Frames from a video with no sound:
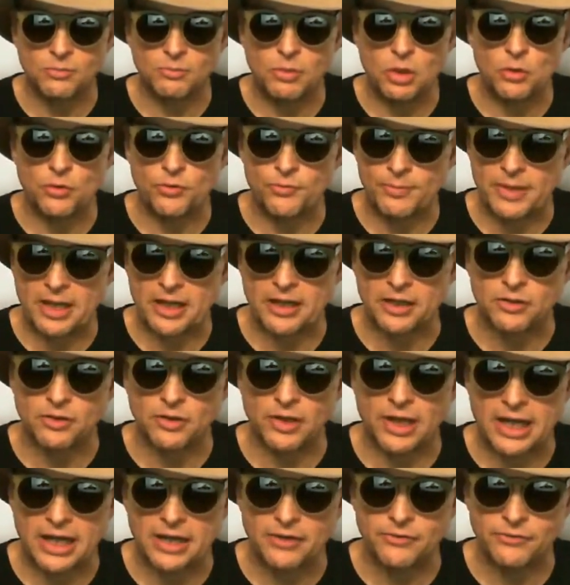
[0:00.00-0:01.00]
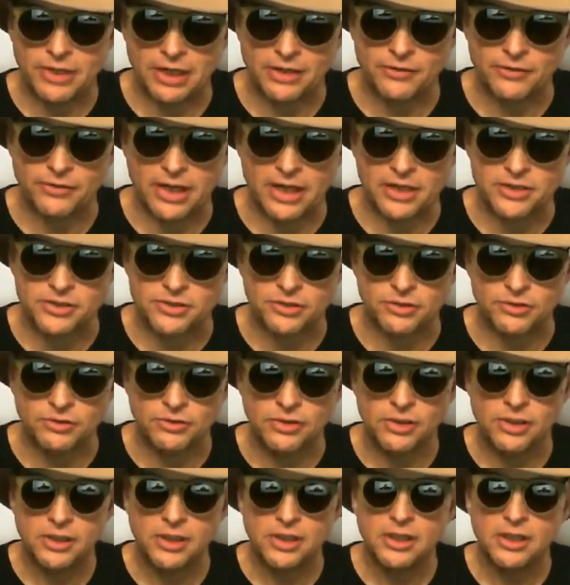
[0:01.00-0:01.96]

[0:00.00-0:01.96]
both medical and recreational,